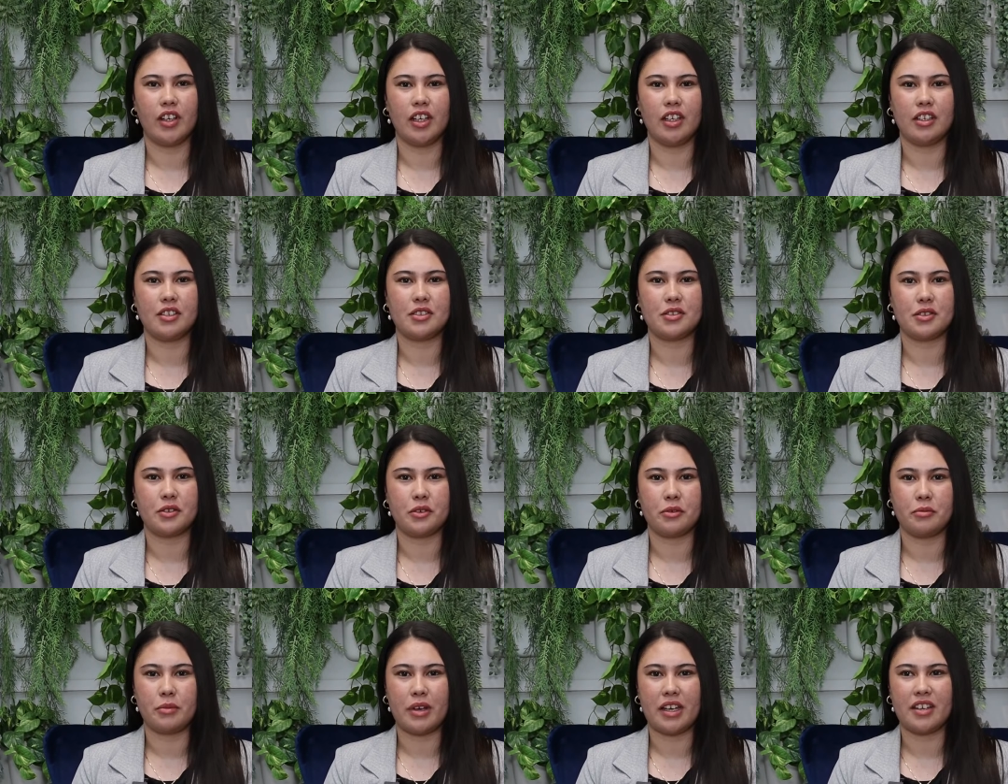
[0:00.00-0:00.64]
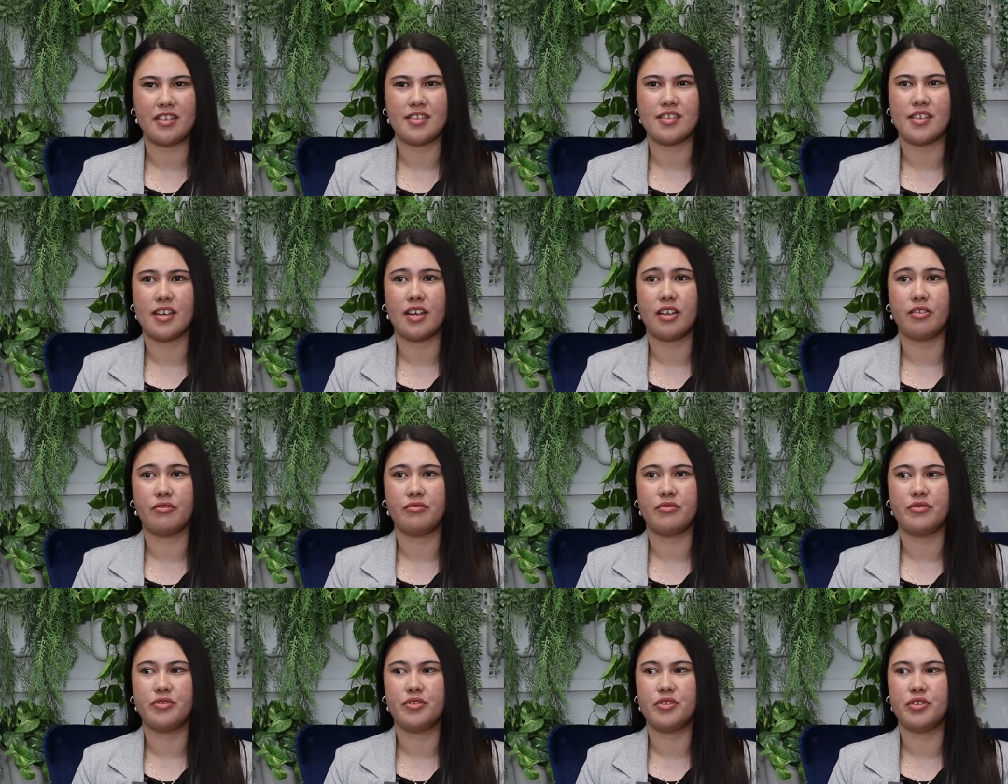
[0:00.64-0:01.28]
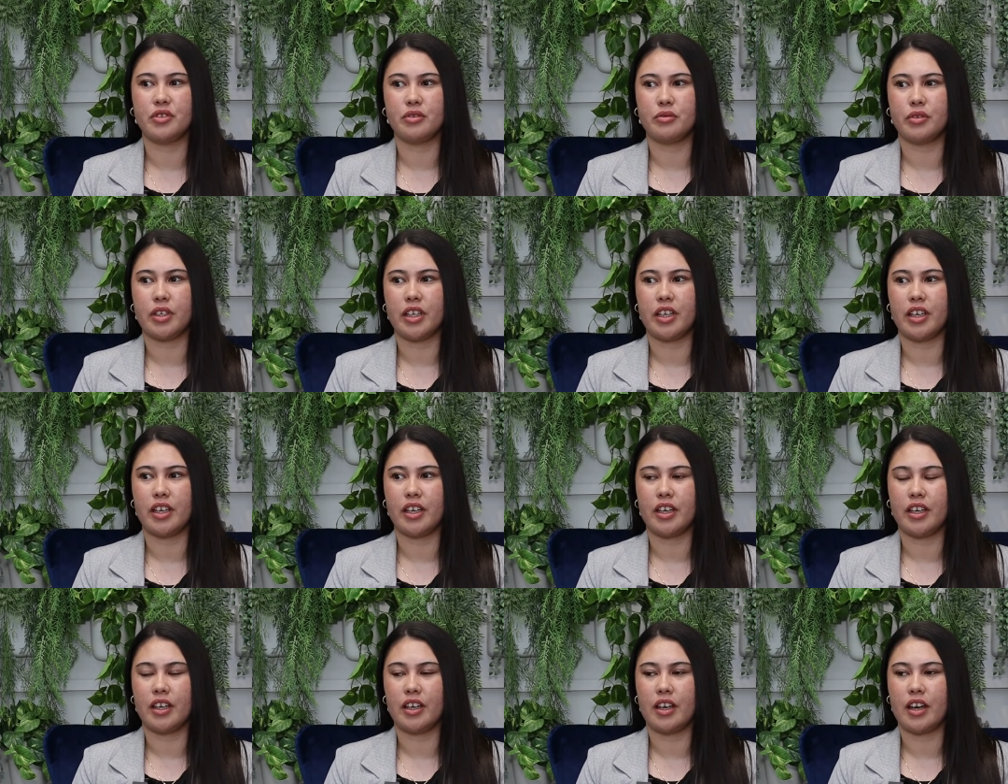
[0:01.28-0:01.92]
really saw myself
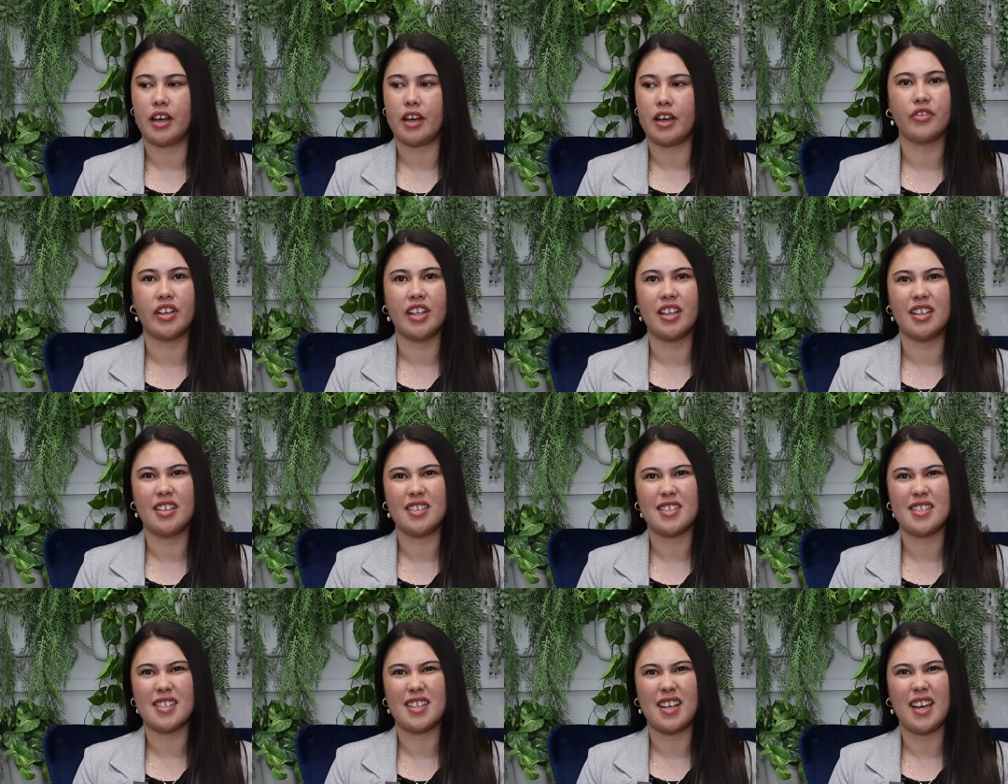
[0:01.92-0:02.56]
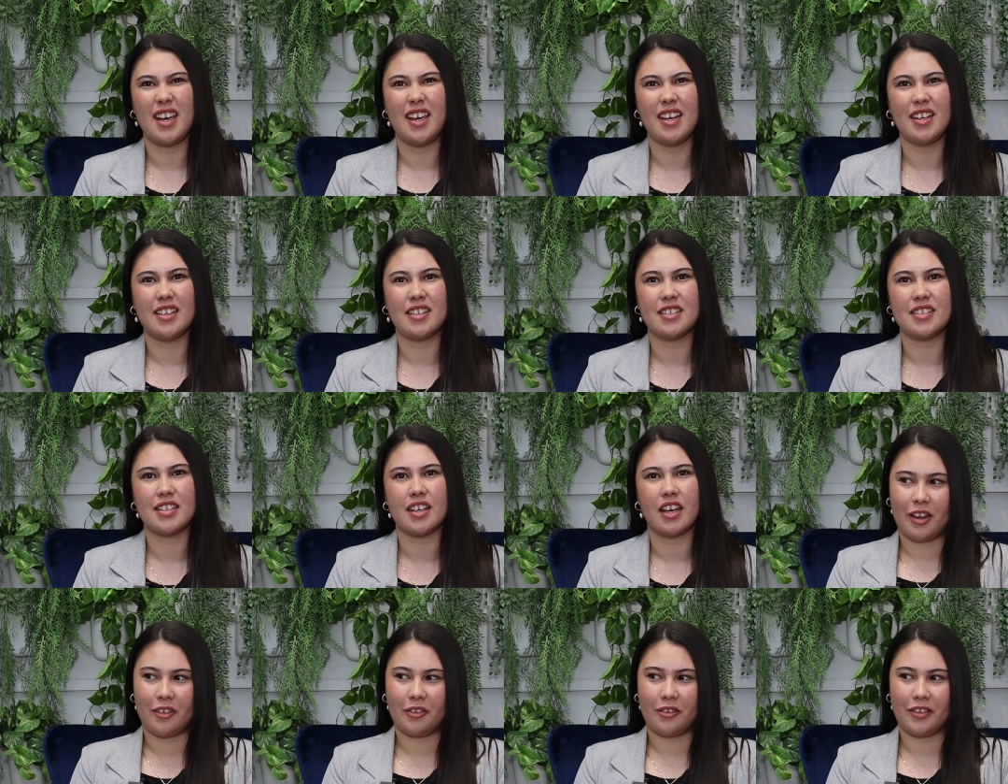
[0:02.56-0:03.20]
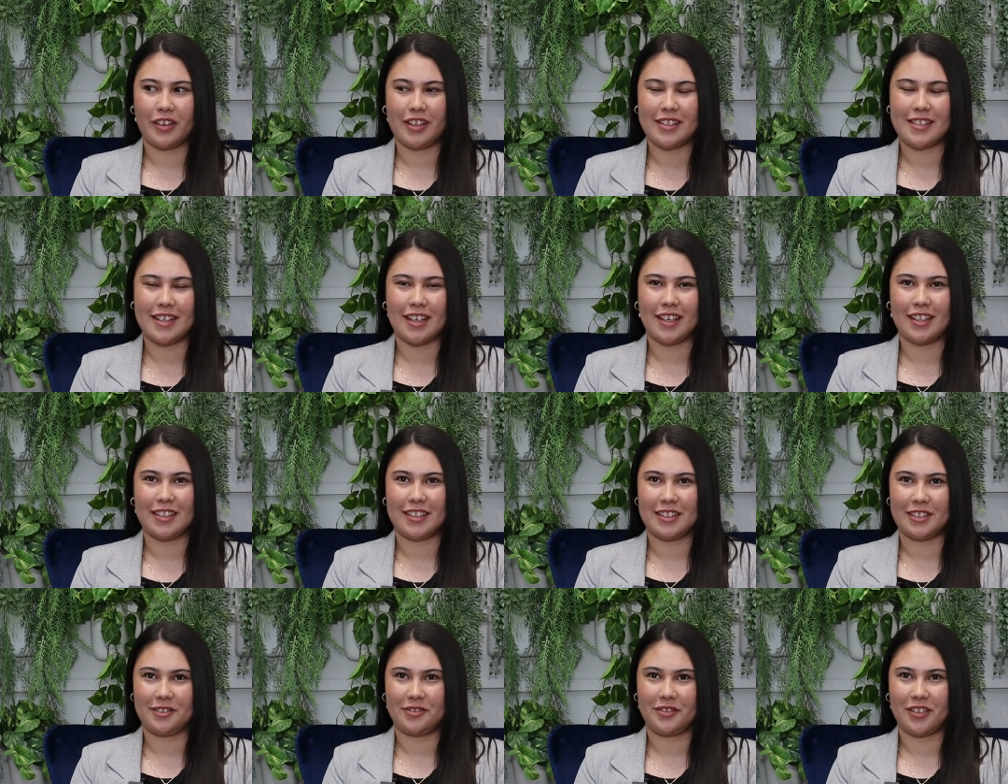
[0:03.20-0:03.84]
doing real estate. I always
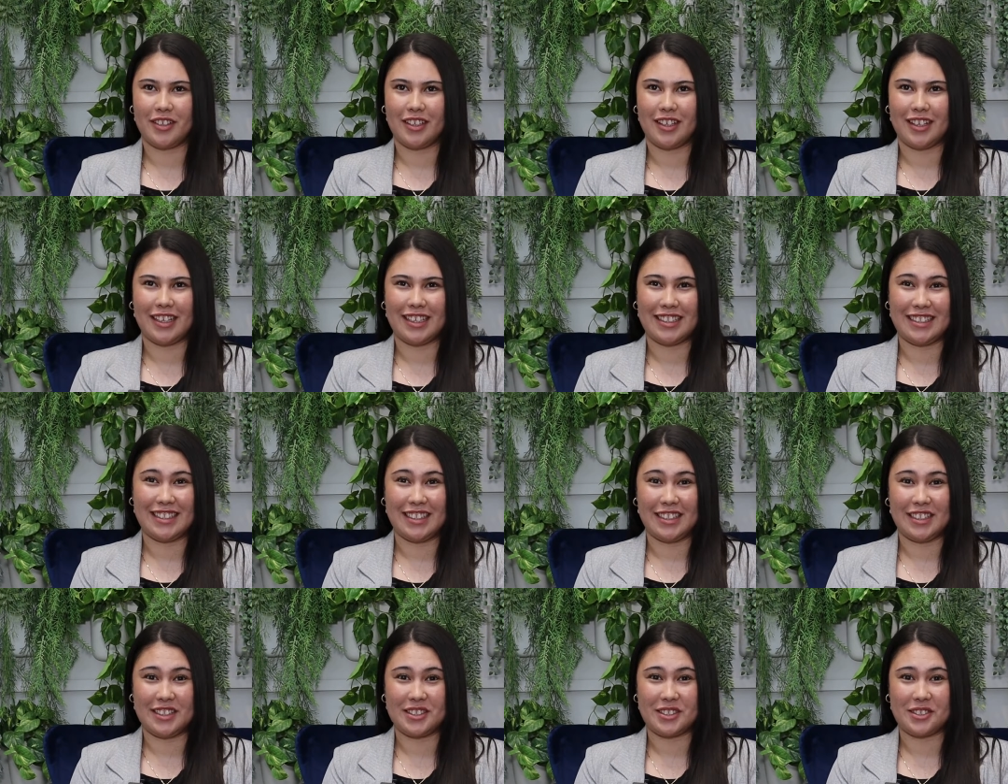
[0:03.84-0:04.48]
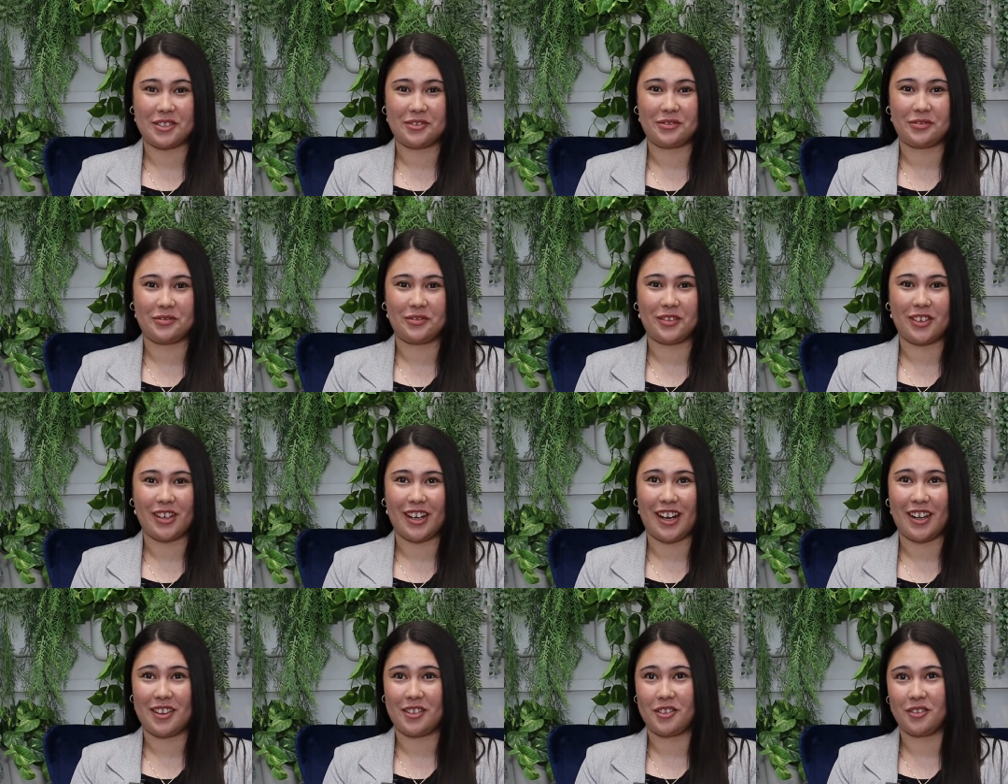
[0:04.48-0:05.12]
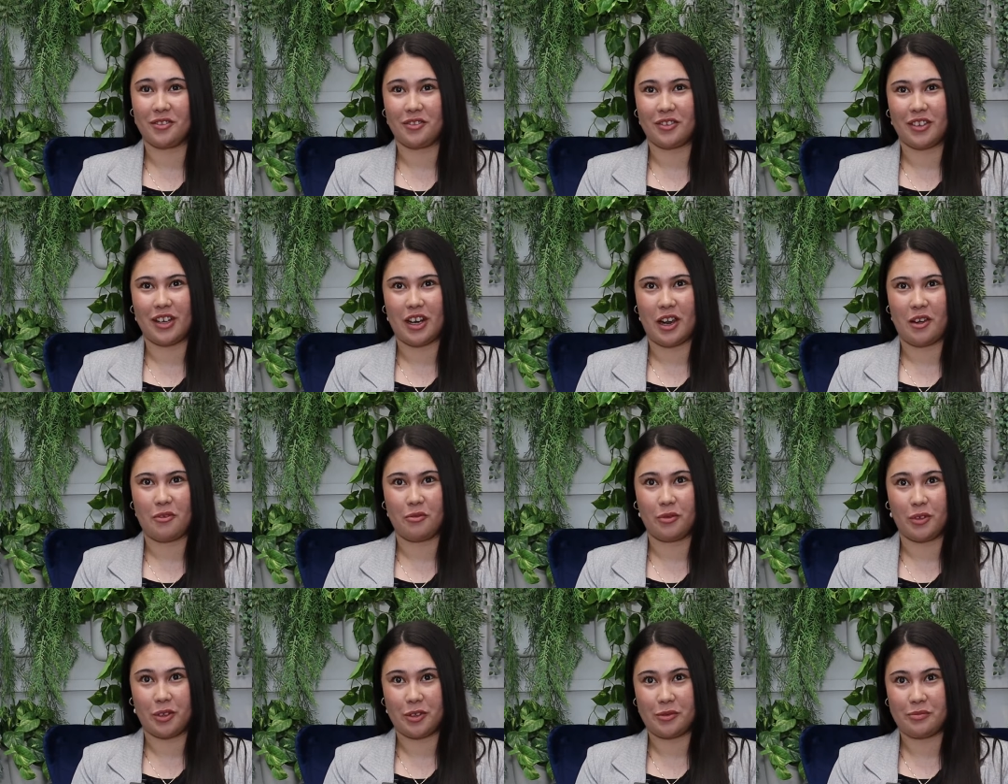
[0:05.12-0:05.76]
had different ideas of what I thought
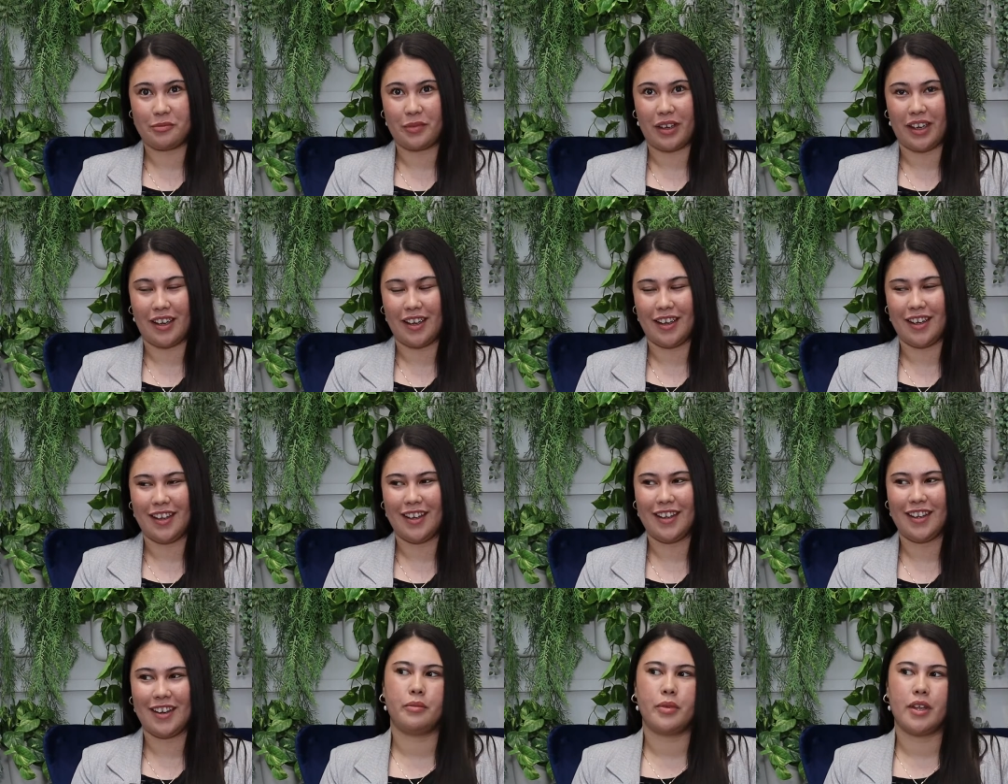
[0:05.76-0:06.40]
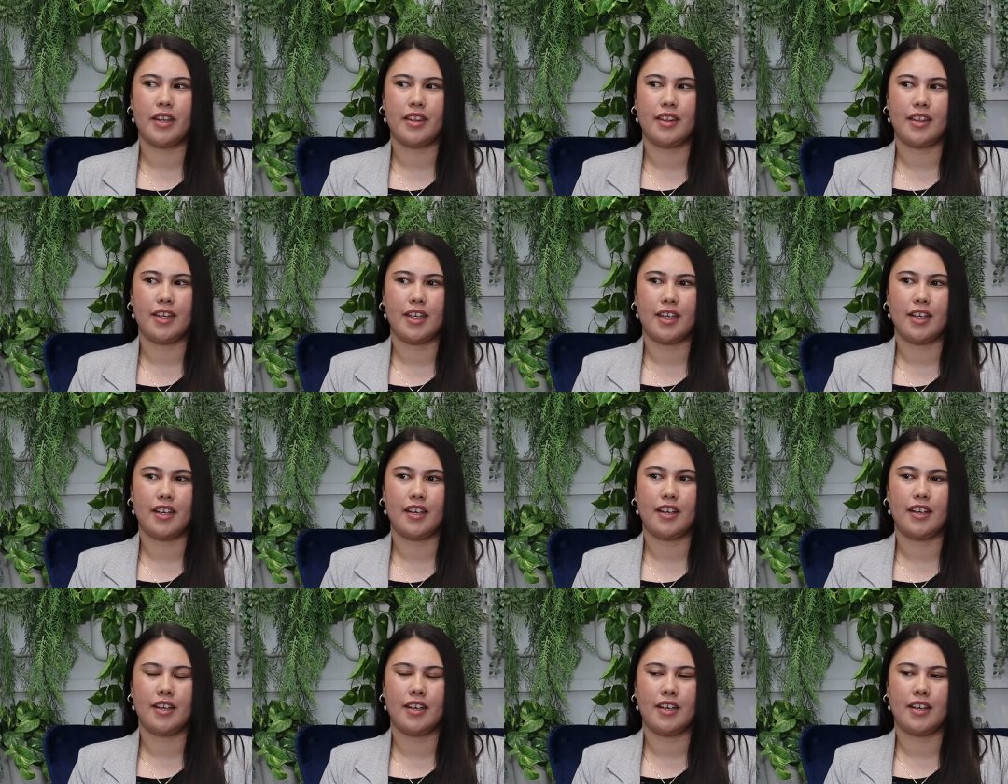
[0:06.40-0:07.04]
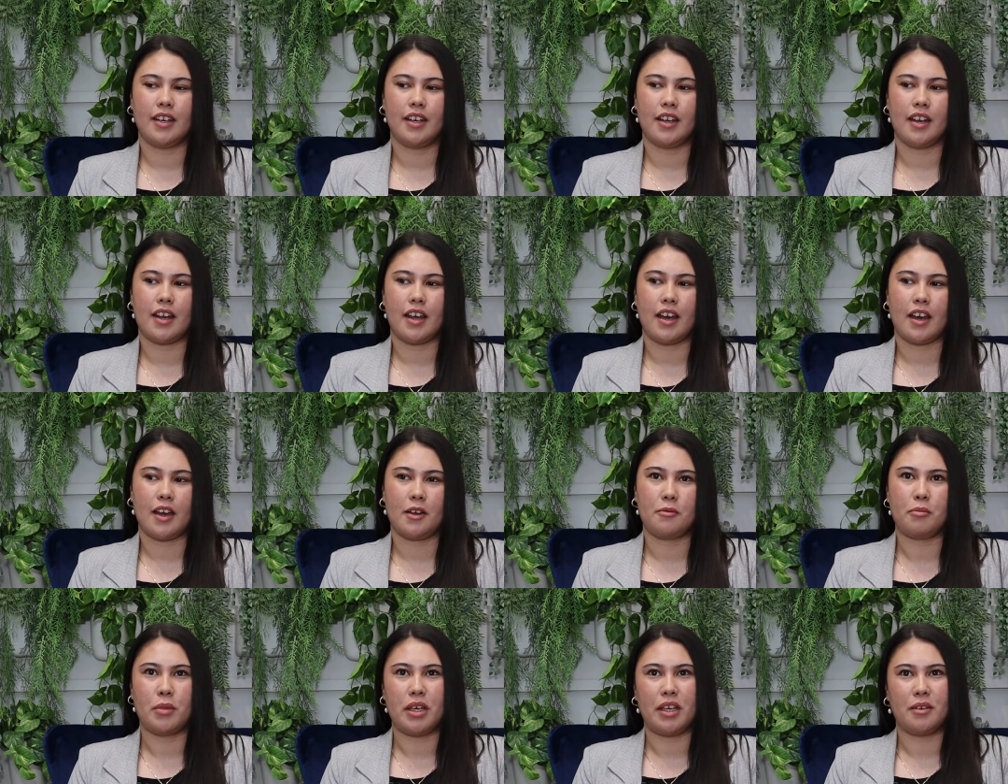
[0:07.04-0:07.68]
I would be. But then
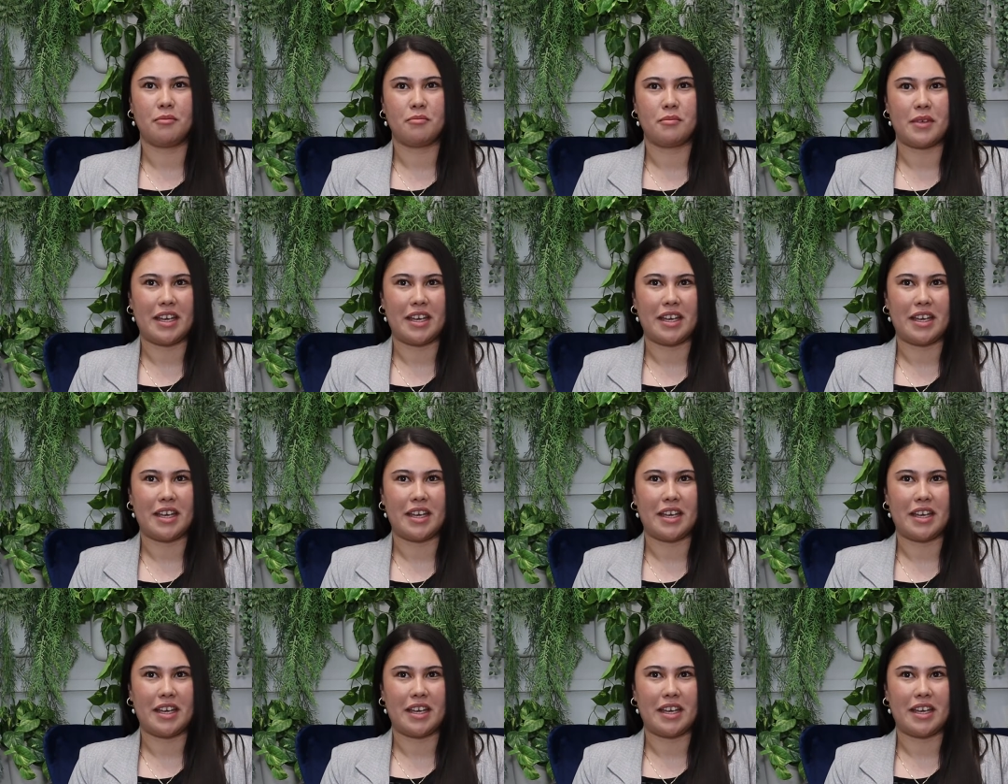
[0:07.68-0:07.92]
I met